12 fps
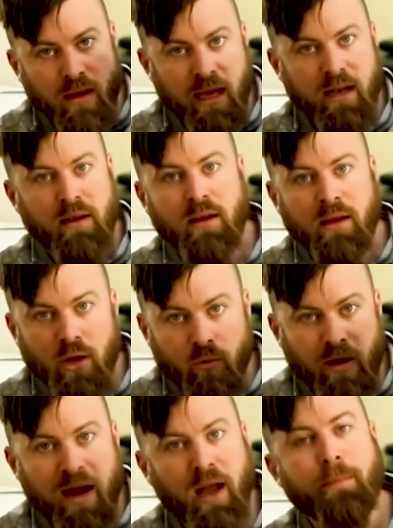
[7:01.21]
and
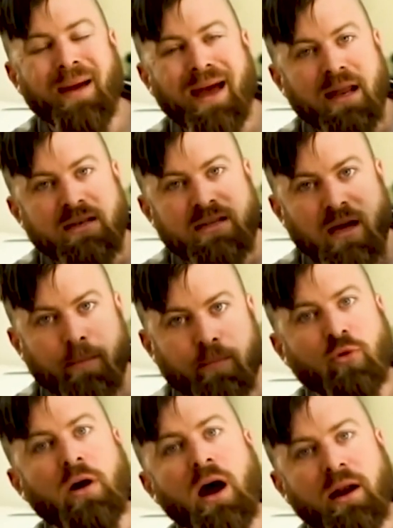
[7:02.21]
recommend a
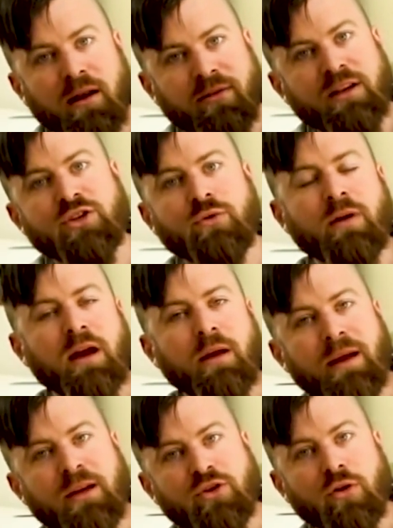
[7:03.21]
product that you
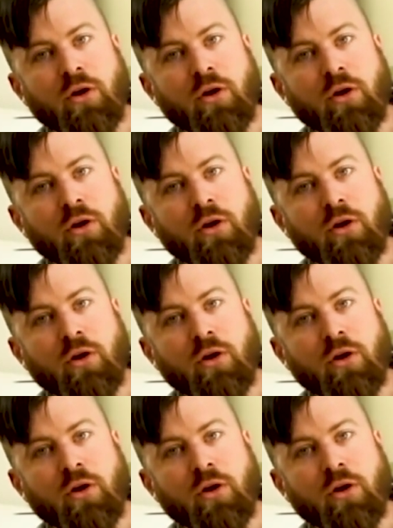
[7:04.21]
recommend your